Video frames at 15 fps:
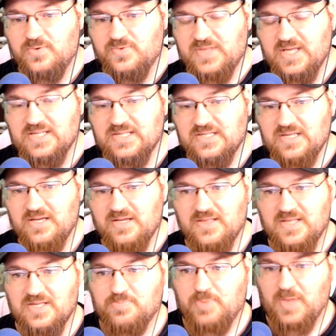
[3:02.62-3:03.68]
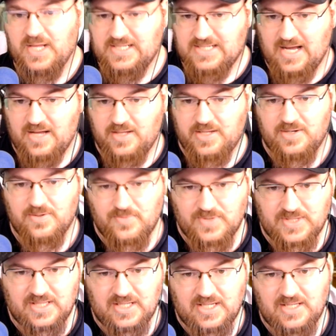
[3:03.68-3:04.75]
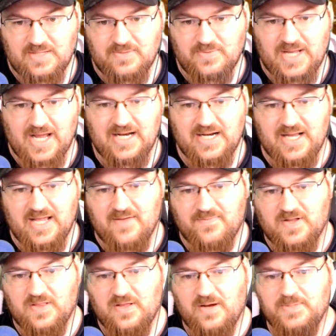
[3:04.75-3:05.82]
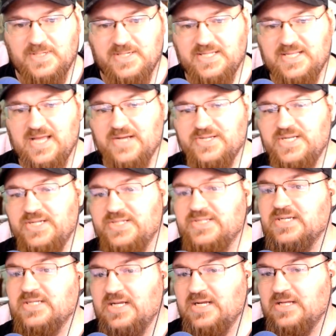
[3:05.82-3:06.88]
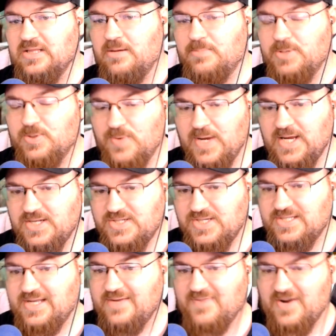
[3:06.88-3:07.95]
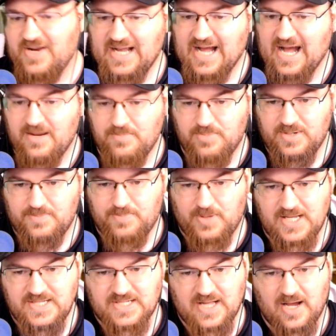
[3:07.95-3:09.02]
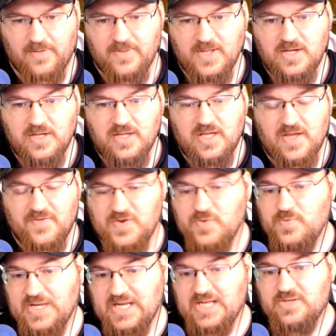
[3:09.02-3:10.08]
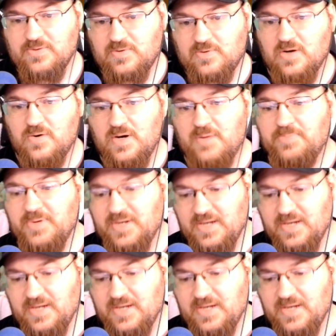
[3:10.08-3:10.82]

this play style here with the 9.5 kilometer detection and 16 kilometer range is a very hybrid play style. If you need to go up